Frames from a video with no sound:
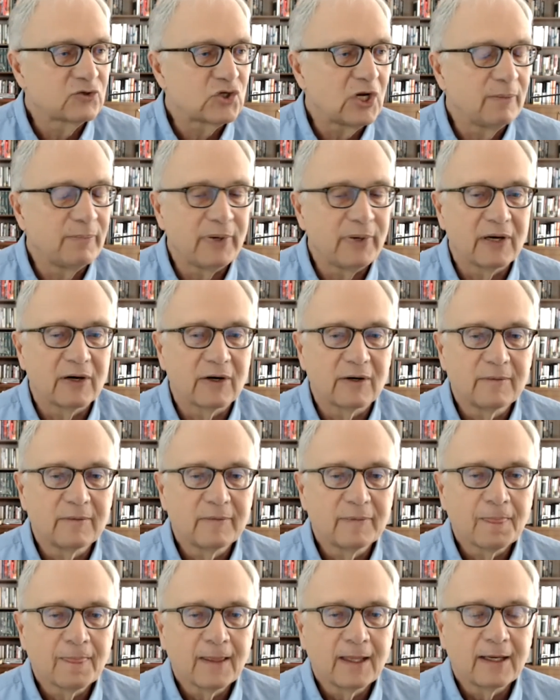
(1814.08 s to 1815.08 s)
cheap
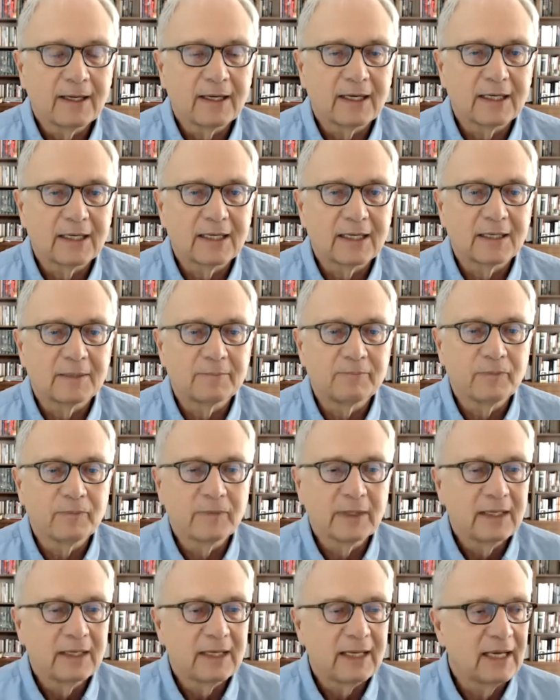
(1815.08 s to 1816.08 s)
here.
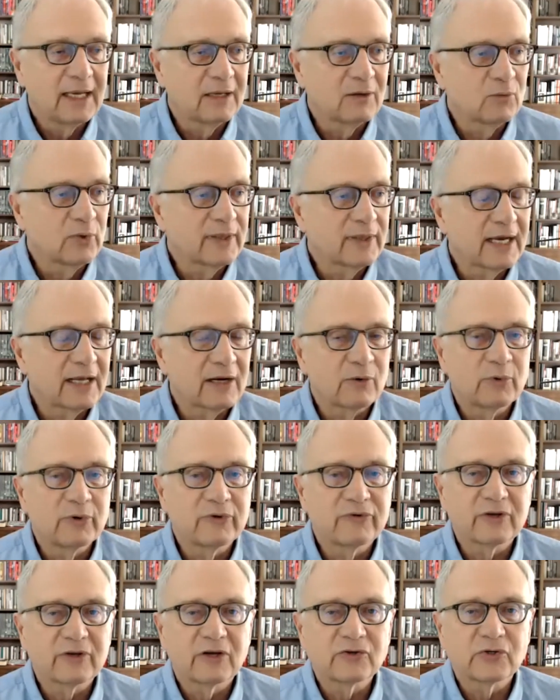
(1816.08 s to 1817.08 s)
And without a
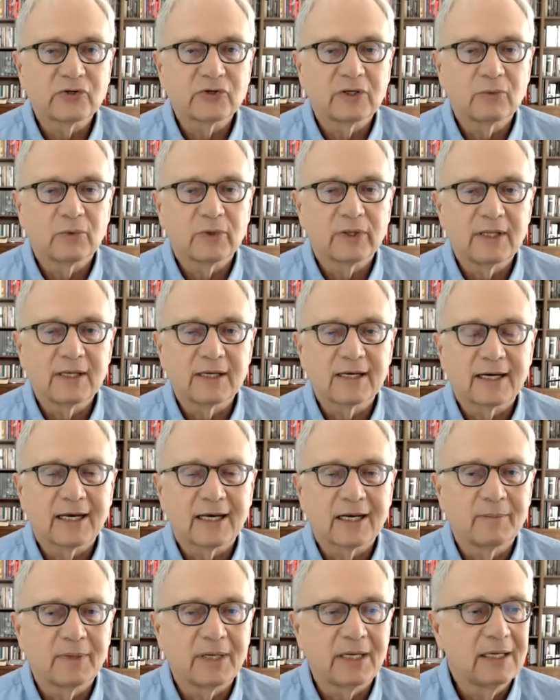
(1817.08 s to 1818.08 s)
recession, with the
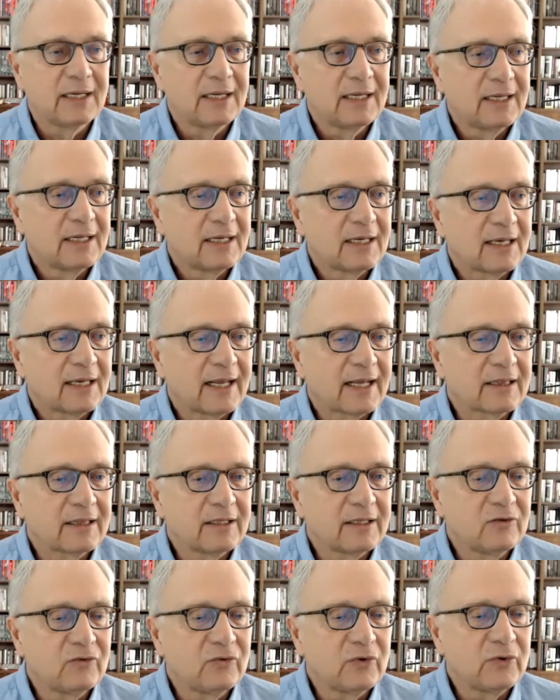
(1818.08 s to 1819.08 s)
economy
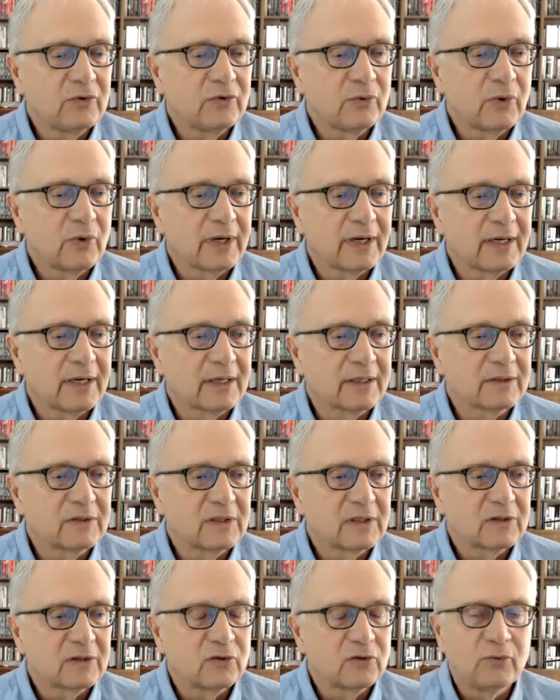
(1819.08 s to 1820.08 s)
likely to
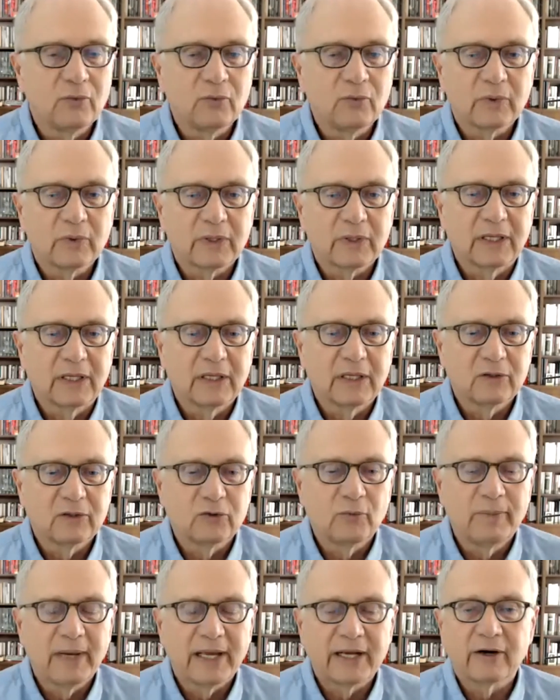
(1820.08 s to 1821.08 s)

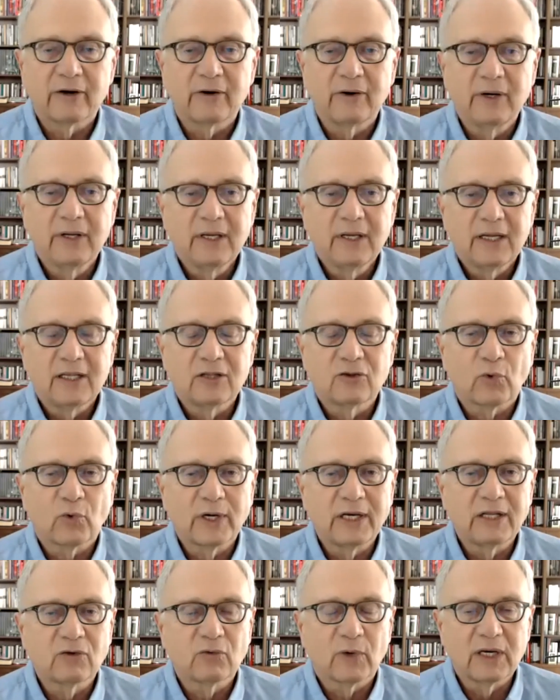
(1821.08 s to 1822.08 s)
do better in
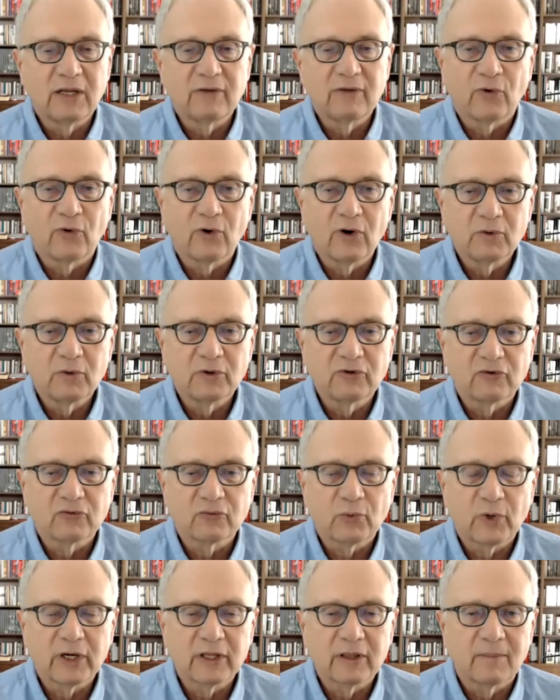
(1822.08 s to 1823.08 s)
2024, which
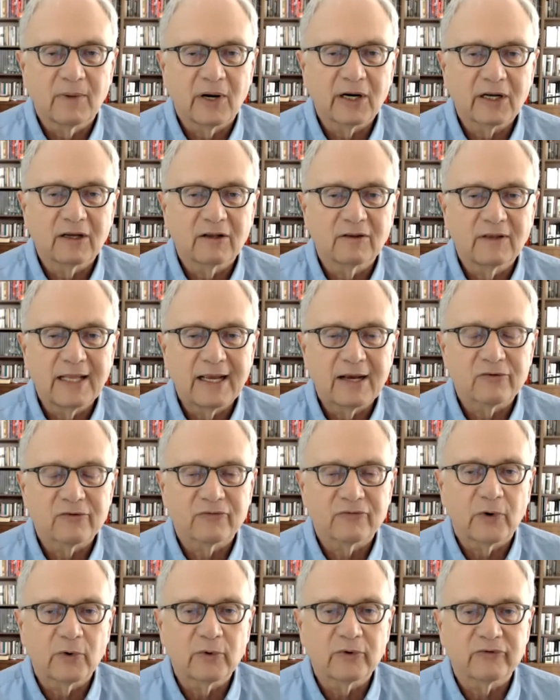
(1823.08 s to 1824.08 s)
is where the market now
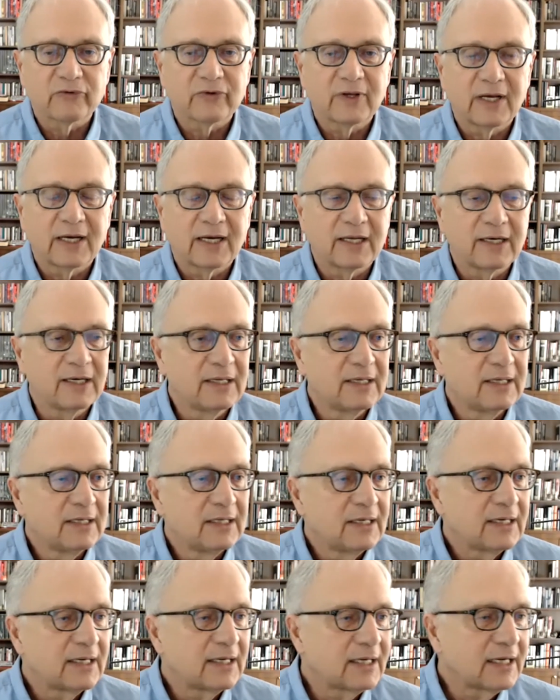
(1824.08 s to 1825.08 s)
is focusing on,
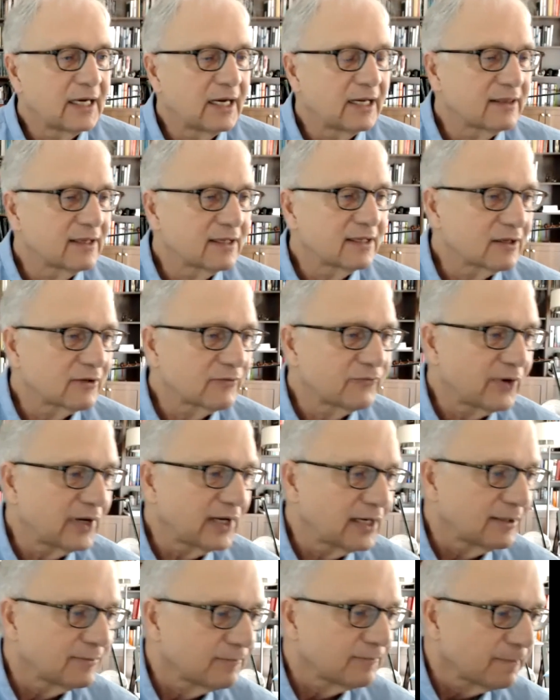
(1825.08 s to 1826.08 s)
I think they're
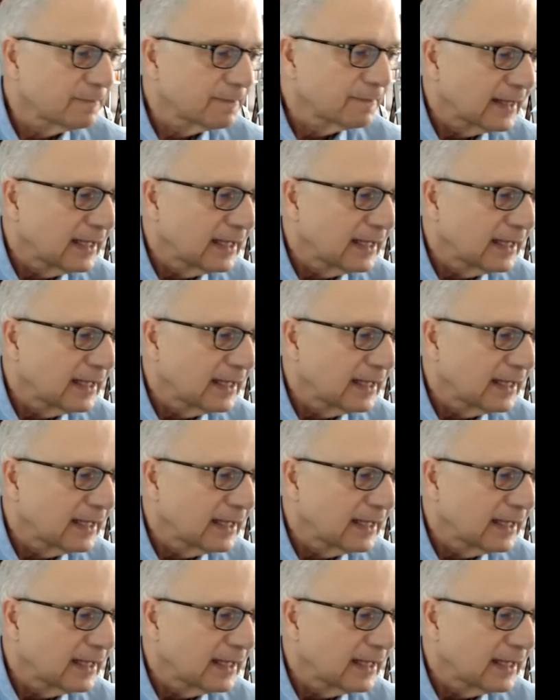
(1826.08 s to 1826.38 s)
fine.